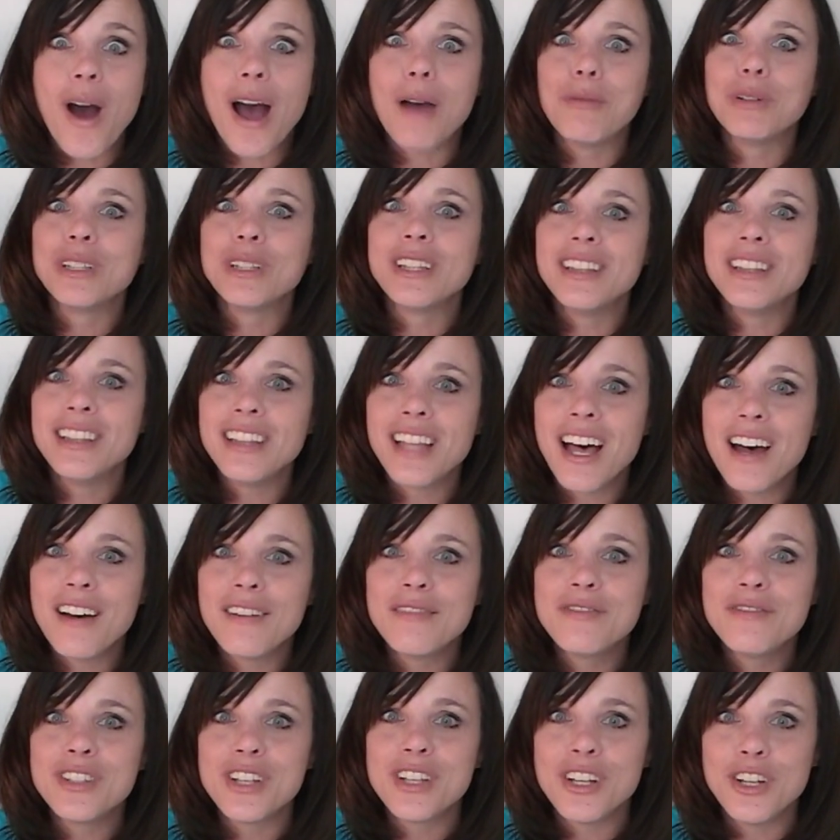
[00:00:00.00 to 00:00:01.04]
I would
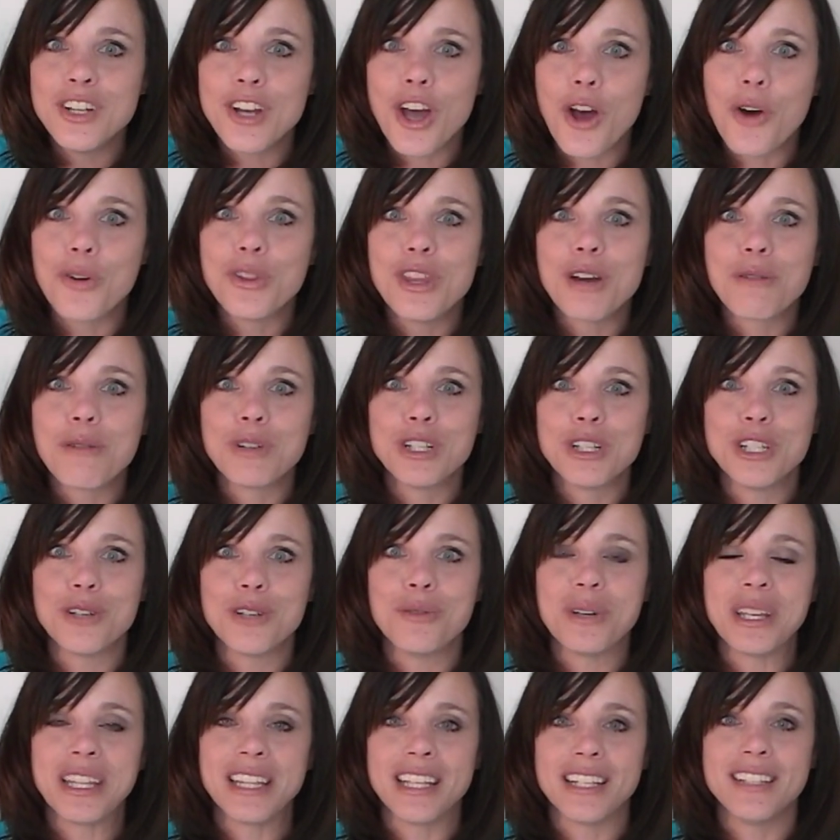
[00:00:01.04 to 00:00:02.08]
love to know that we're
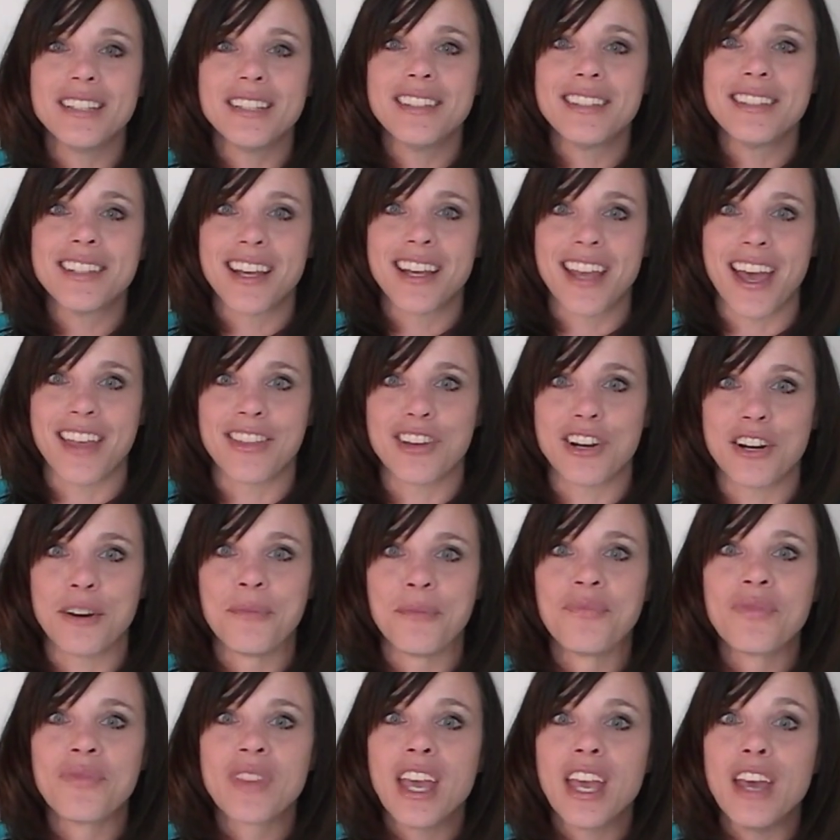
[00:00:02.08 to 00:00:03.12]
doing this together.
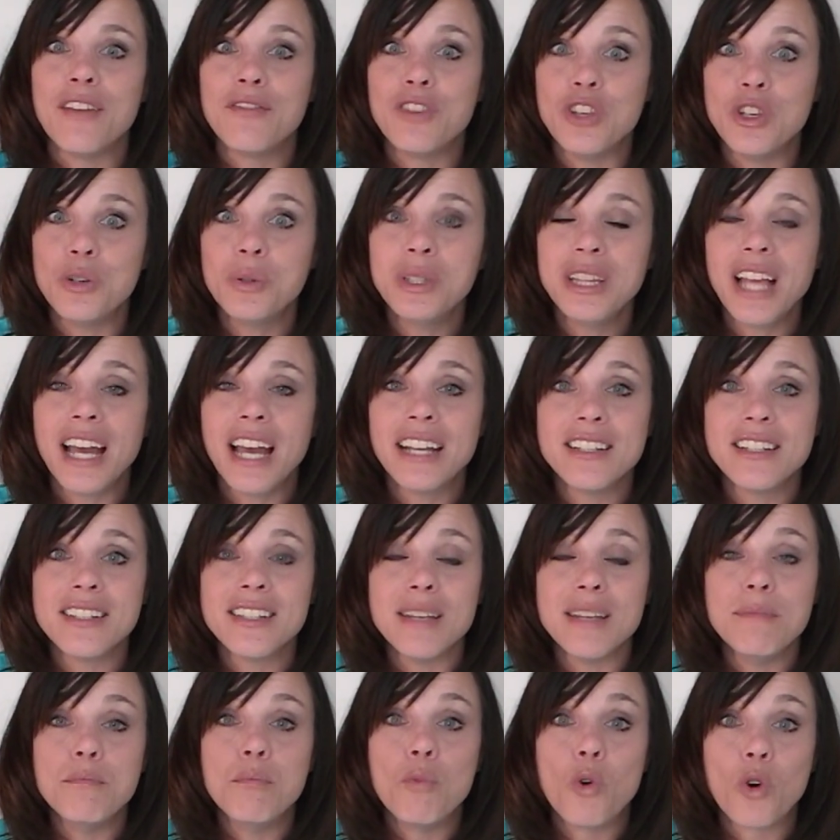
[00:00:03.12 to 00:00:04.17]
If you would like to
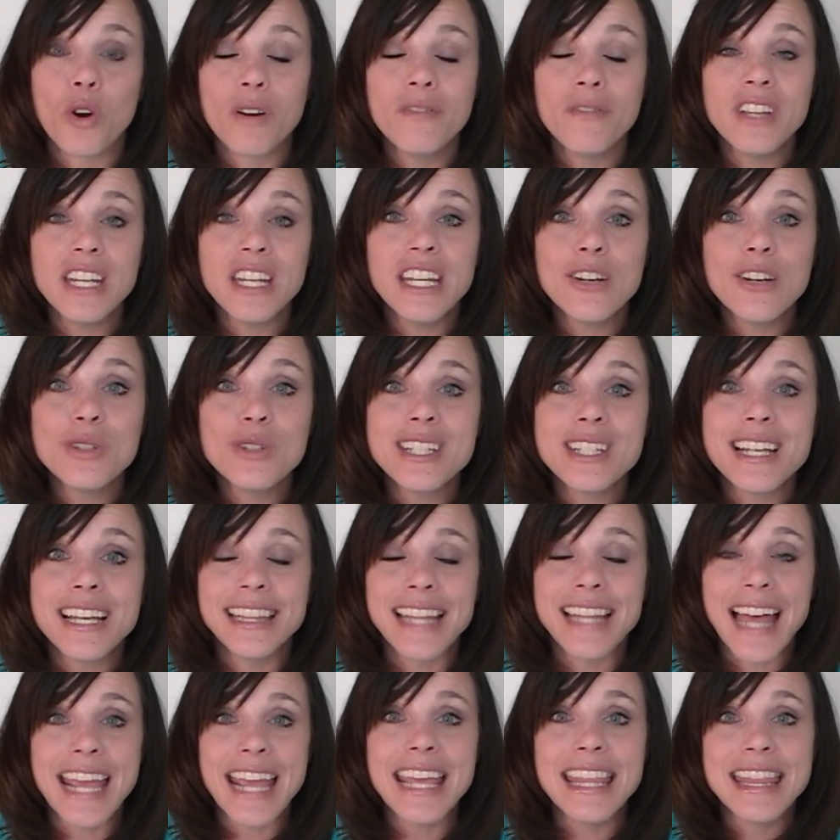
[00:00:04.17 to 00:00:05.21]
see more videos
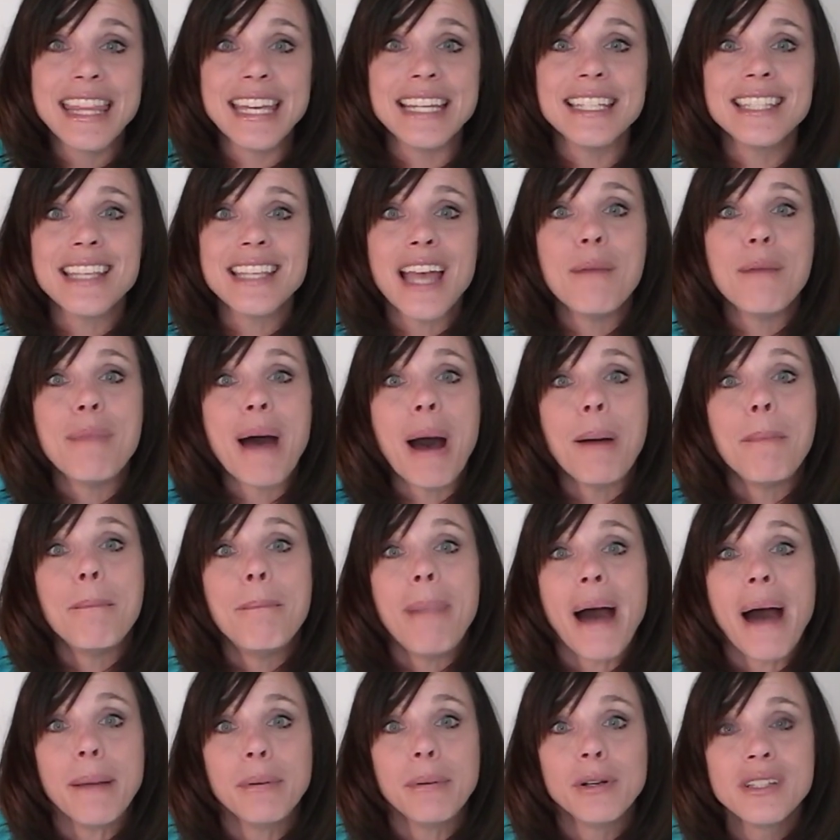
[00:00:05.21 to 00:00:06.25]
like this about
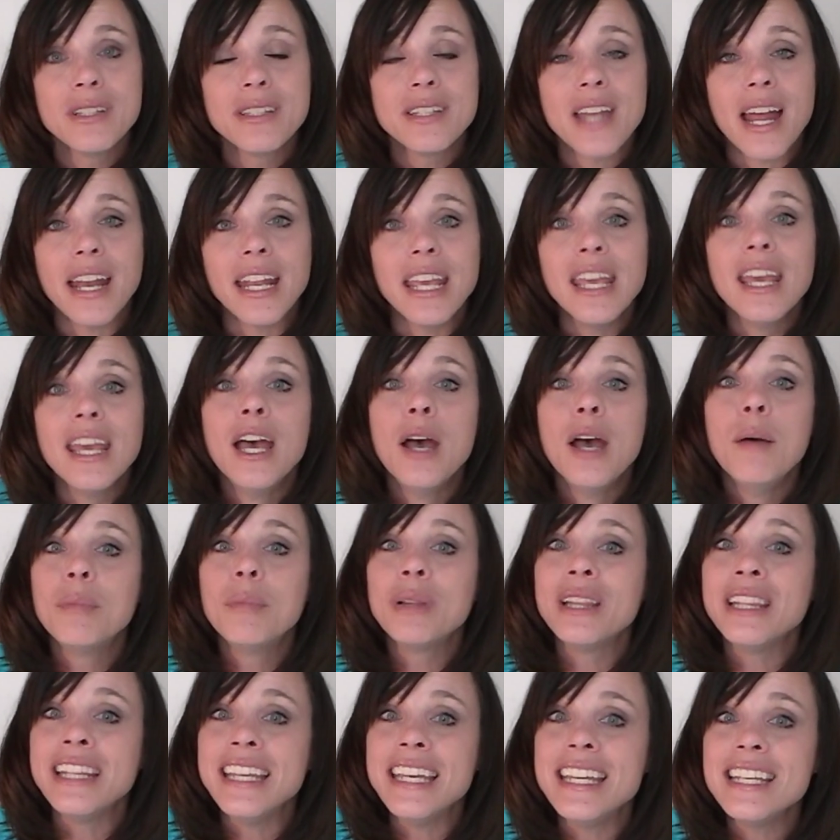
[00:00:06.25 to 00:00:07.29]
Bible study,
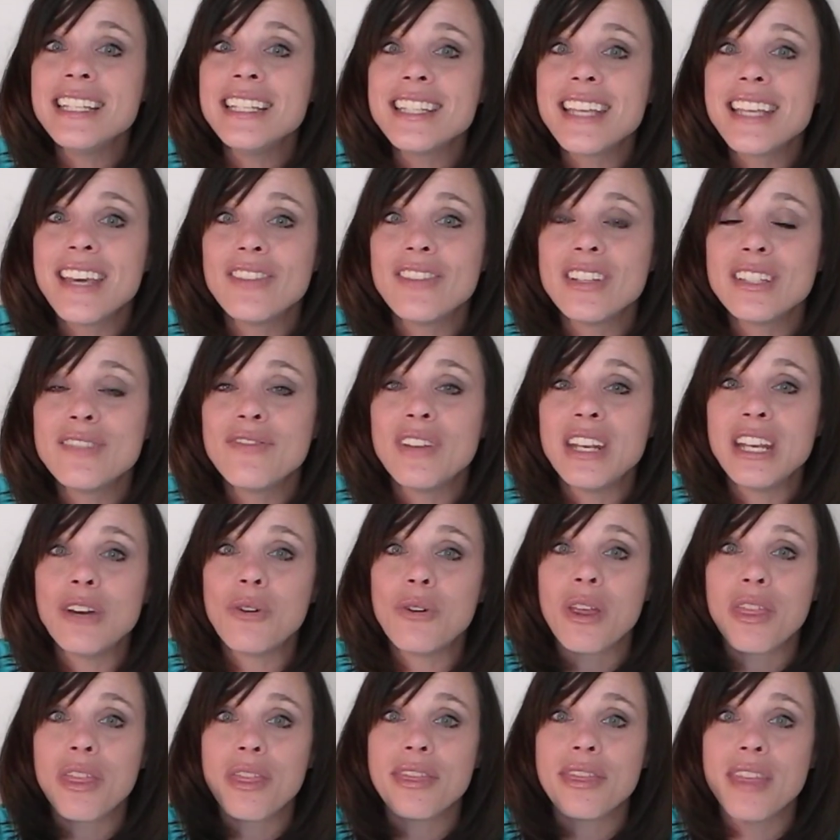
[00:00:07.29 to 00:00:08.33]
please give this
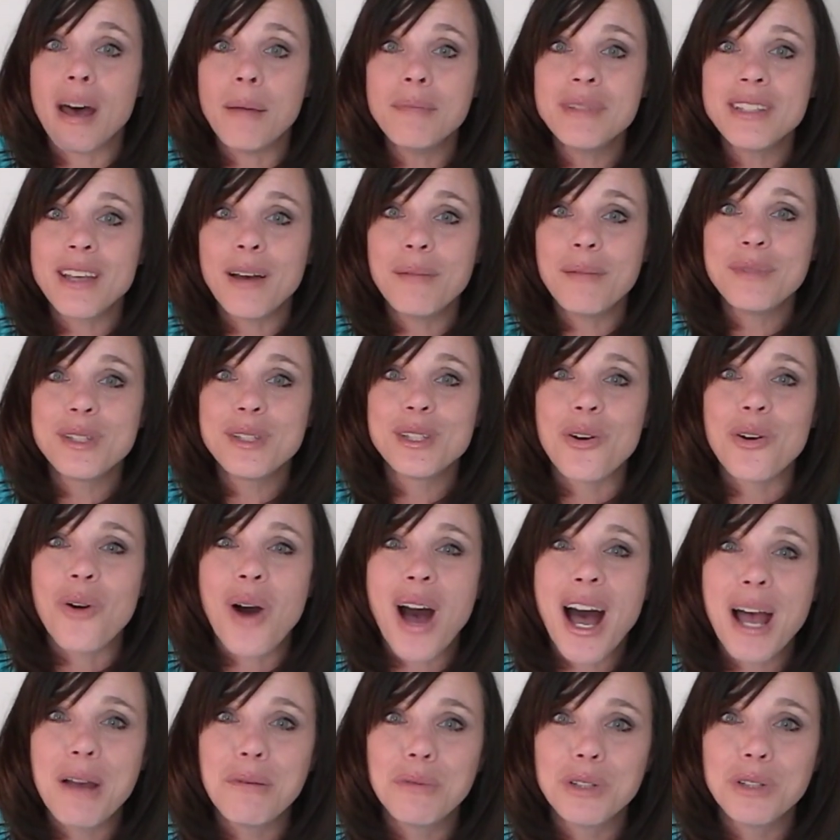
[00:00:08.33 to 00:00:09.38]
video a thumbs up so
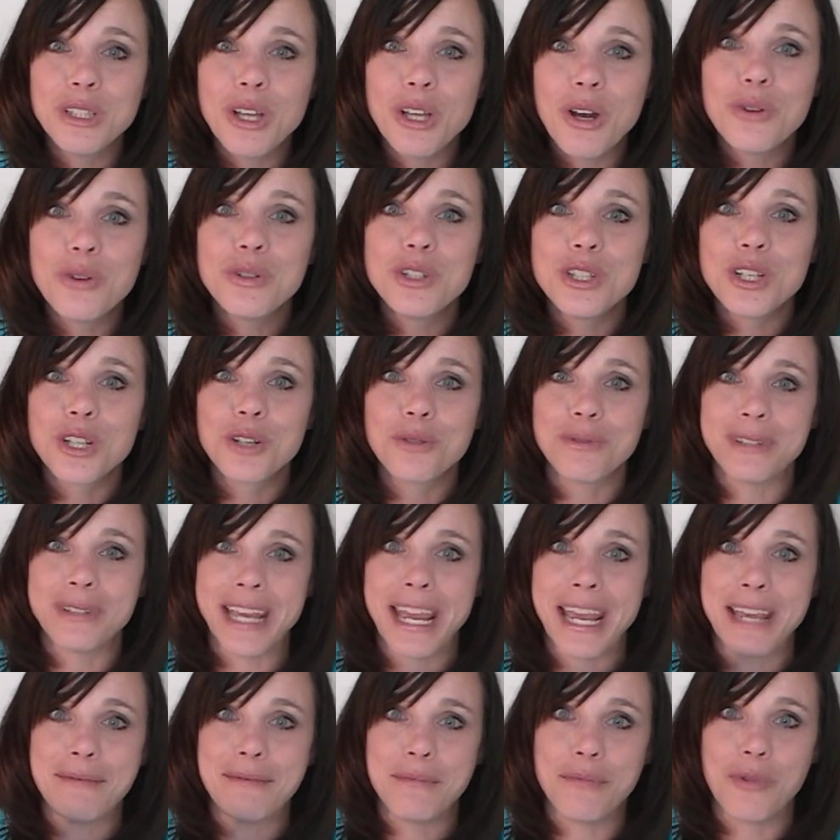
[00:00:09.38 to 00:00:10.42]
I will know to
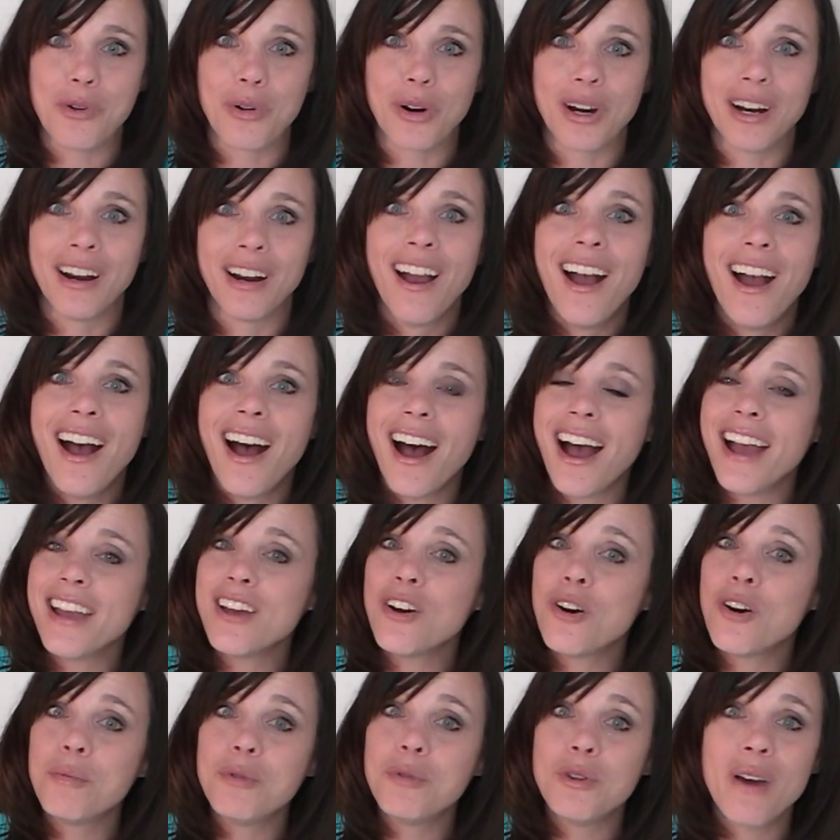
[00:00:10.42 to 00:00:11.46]
create more. I
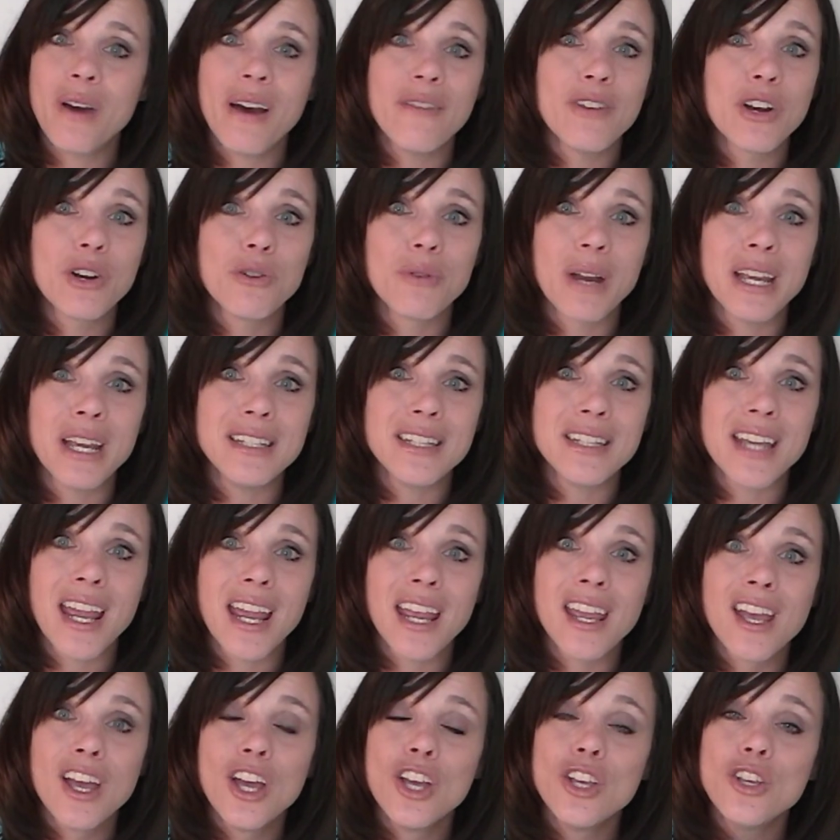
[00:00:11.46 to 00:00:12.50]
hope you have a great day.